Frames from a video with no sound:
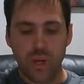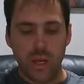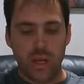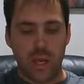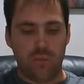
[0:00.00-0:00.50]

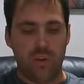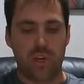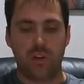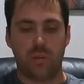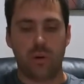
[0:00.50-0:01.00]
And then
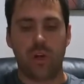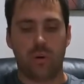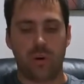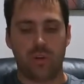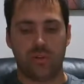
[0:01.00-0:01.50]
you'll be
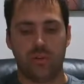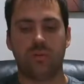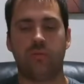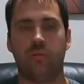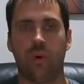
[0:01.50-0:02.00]
going to
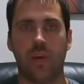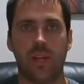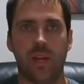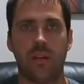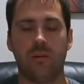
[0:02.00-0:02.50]
the
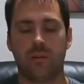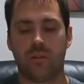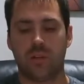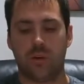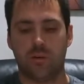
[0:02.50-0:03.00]
488.
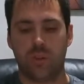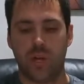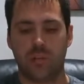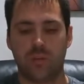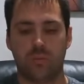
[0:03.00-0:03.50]
So
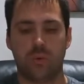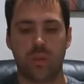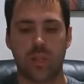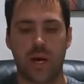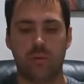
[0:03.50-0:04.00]
that's the one
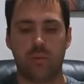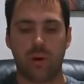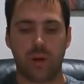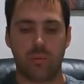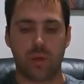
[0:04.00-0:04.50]
that I would
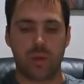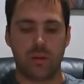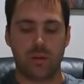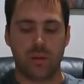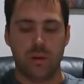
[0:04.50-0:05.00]

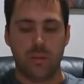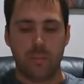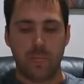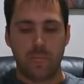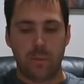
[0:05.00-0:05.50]
recommend.
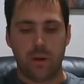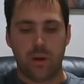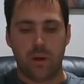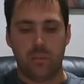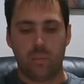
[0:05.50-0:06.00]

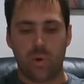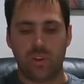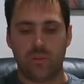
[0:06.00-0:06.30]
With the